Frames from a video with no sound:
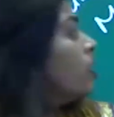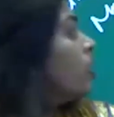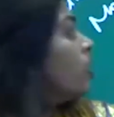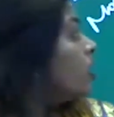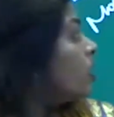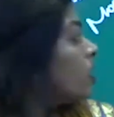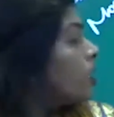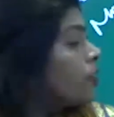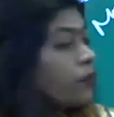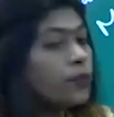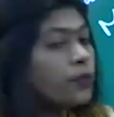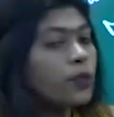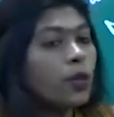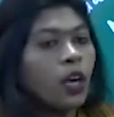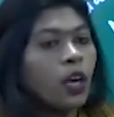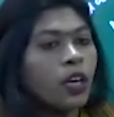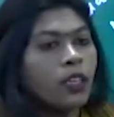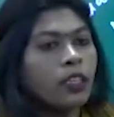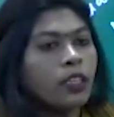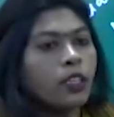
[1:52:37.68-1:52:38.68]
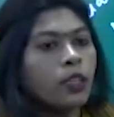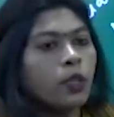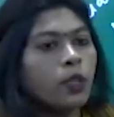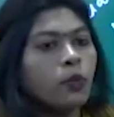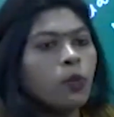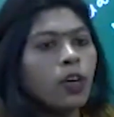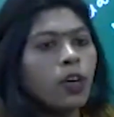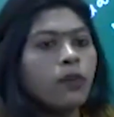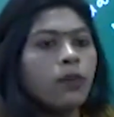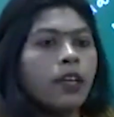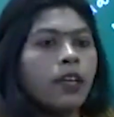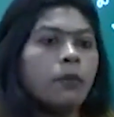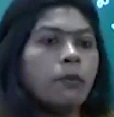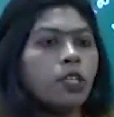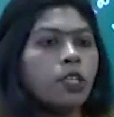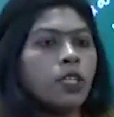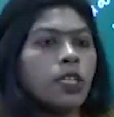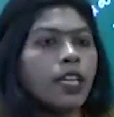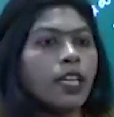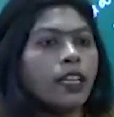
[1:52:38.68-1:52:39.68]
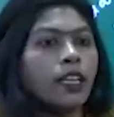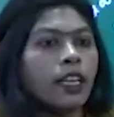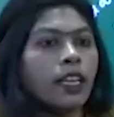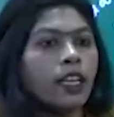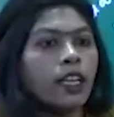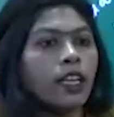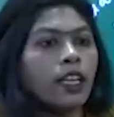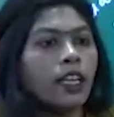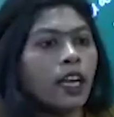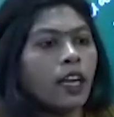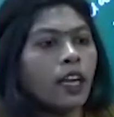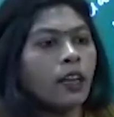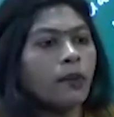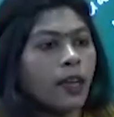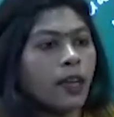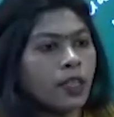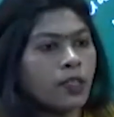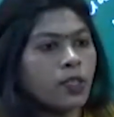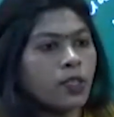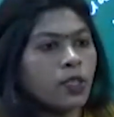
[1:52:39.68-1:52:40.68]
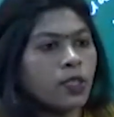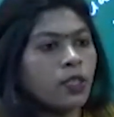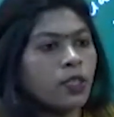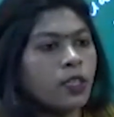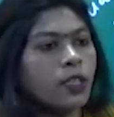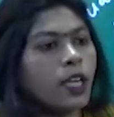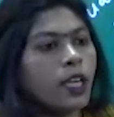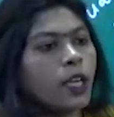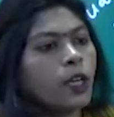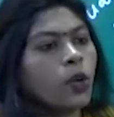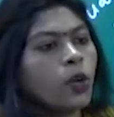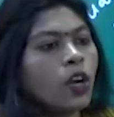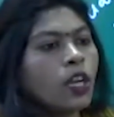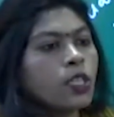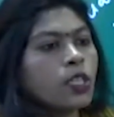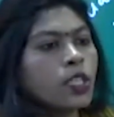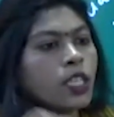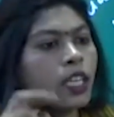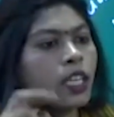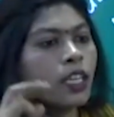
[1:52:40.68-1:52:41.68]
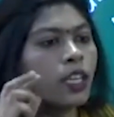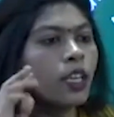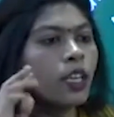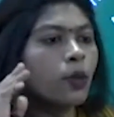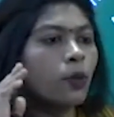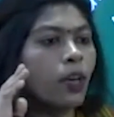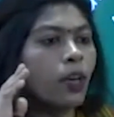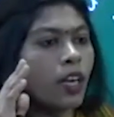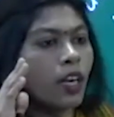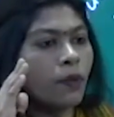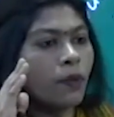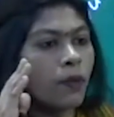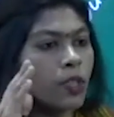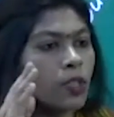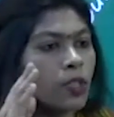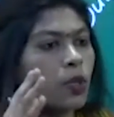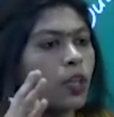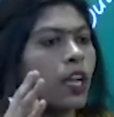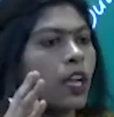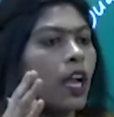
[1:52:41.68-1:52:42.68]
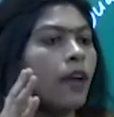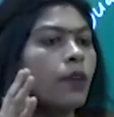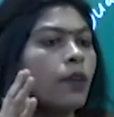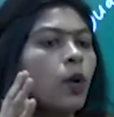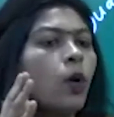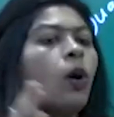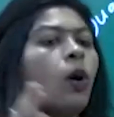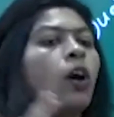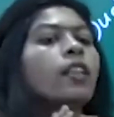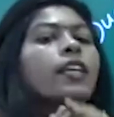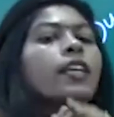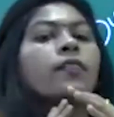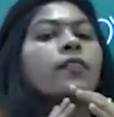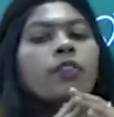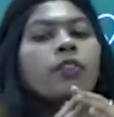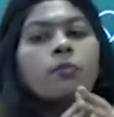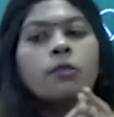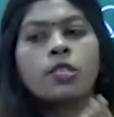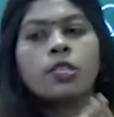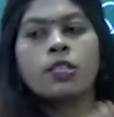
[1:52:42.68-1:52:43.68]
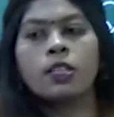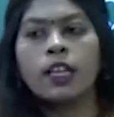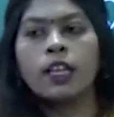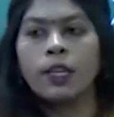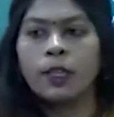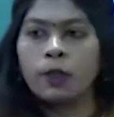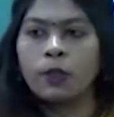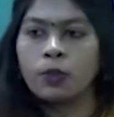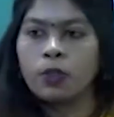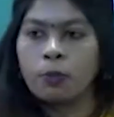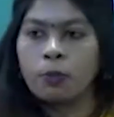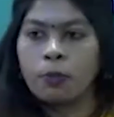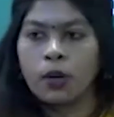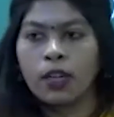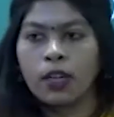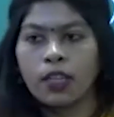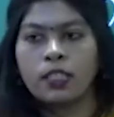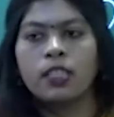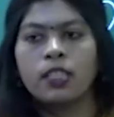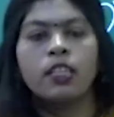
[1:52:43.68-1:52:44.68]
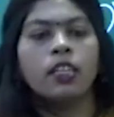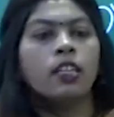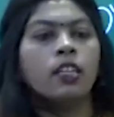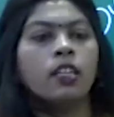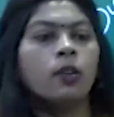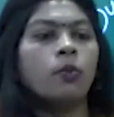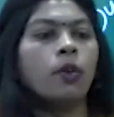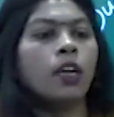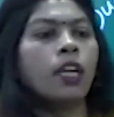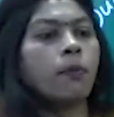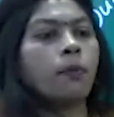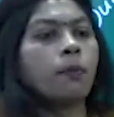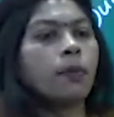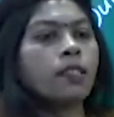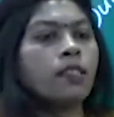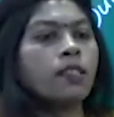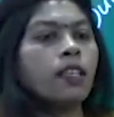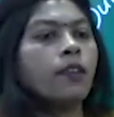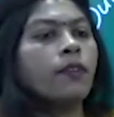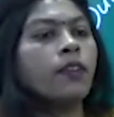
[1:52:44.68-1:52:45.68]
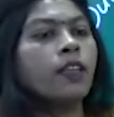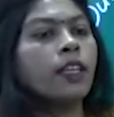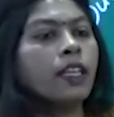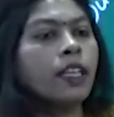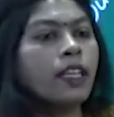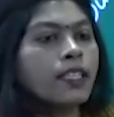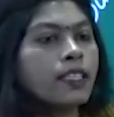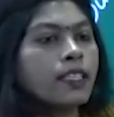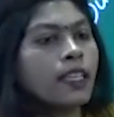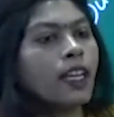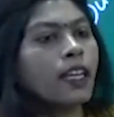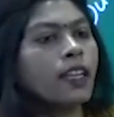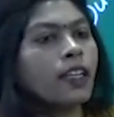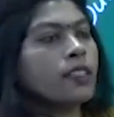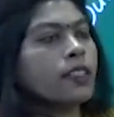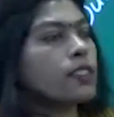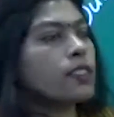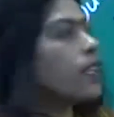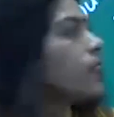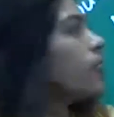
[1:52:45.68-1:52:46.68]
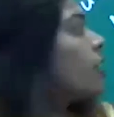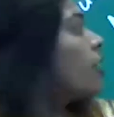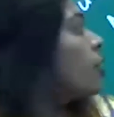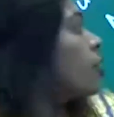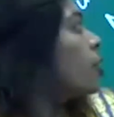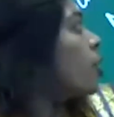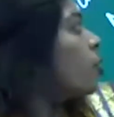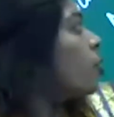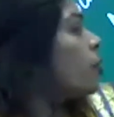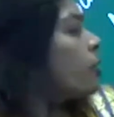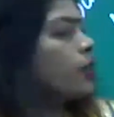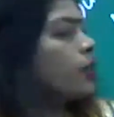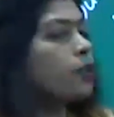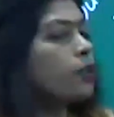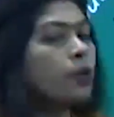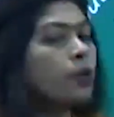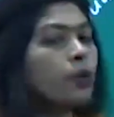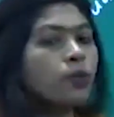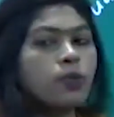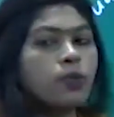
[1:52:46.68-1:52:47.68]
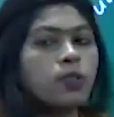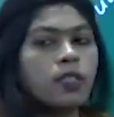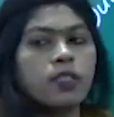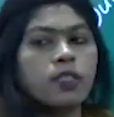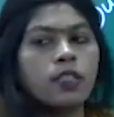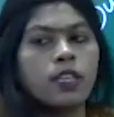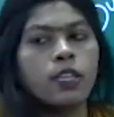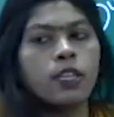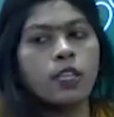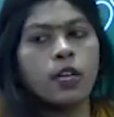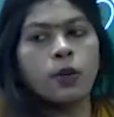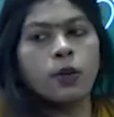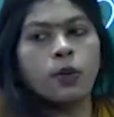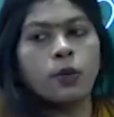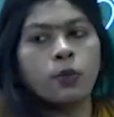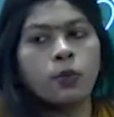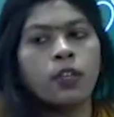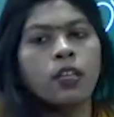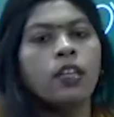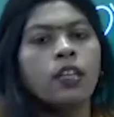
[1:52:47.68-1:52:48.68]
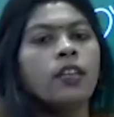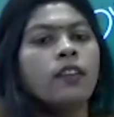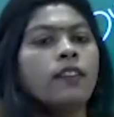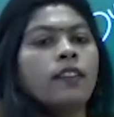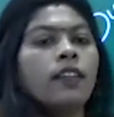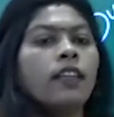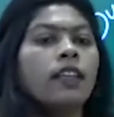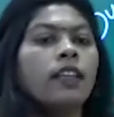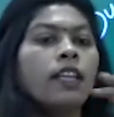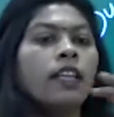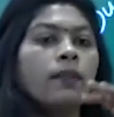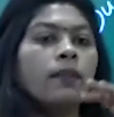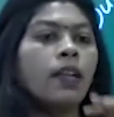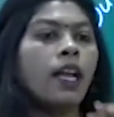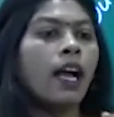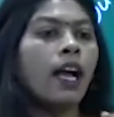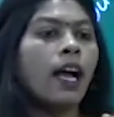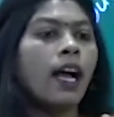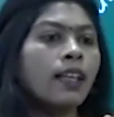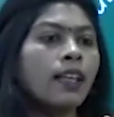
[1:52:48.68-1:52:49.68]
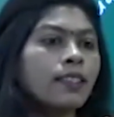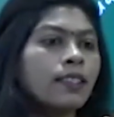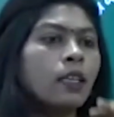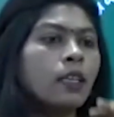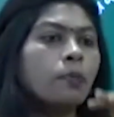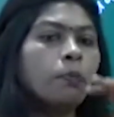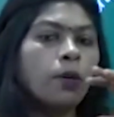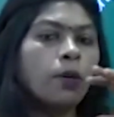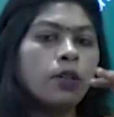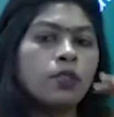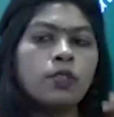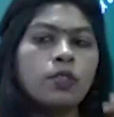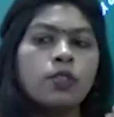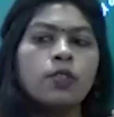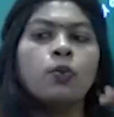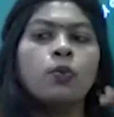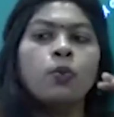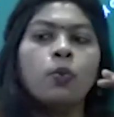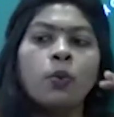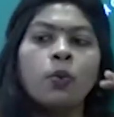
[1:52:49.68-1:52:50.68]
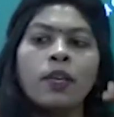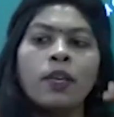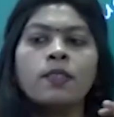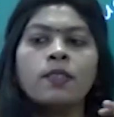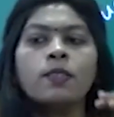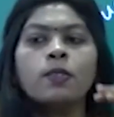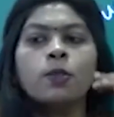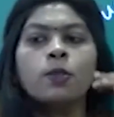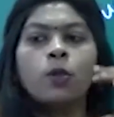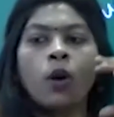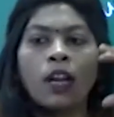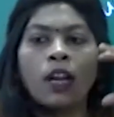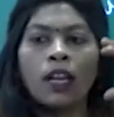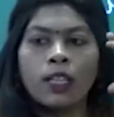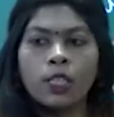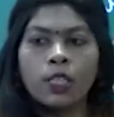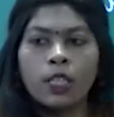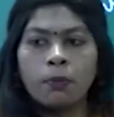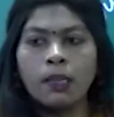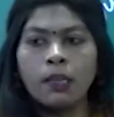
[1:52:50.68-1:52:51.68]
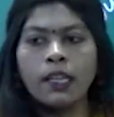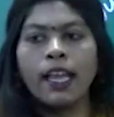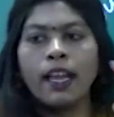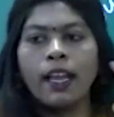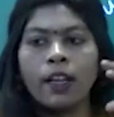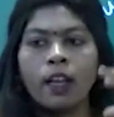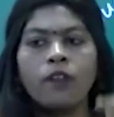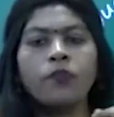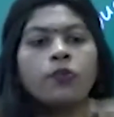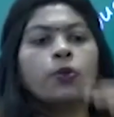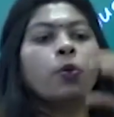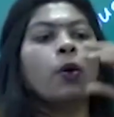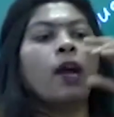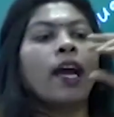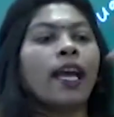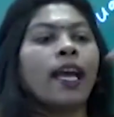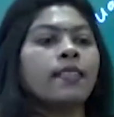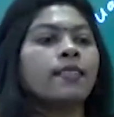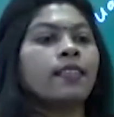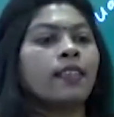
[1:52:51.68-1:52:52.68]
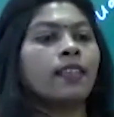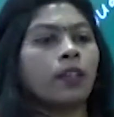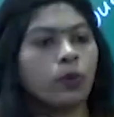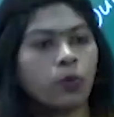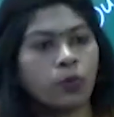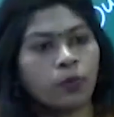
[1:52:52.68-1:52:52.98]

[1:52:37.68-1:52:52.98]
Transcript: If not, you are very much technically advanced. Technologically, you are advanced. You are having all the information related to the product. Now, what happens? He will easily understand that you are going to use the central route. Then he will ask the person who is knowledgeable enough to answer you,